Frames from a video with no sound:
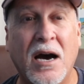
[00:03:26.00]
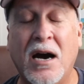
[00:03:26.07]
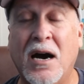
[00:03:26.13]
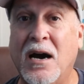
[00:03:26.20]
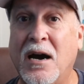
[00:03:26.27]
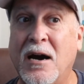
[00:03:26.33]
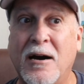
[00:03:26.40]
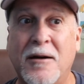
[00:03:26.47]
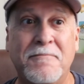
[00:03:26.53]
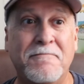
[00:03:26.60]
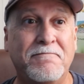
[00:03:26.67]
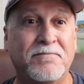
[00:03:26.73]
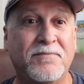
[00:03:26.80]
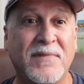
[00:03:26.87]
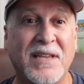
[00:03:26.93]

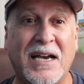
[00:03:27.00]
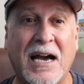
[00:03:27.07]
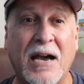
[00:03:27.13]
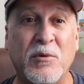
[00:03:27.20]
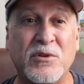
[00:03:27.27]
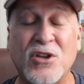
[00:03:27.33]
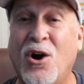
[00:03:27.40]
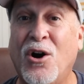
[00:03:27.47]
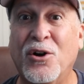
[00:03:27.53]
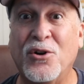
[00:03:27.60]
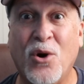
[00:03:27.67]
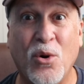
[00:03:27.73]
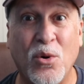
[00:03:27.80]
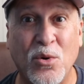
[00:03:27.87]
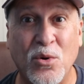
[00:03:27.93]
I was on
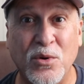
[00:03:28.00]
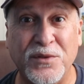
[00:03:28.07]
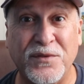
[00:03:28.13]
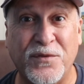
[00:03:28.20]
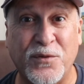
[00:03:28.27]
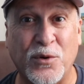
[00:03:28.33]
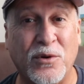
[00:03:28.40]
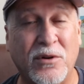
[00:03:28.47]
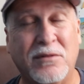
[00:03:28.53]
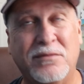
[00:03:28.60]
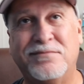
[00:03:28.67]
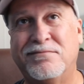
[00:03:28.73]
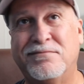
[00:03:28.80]
hold for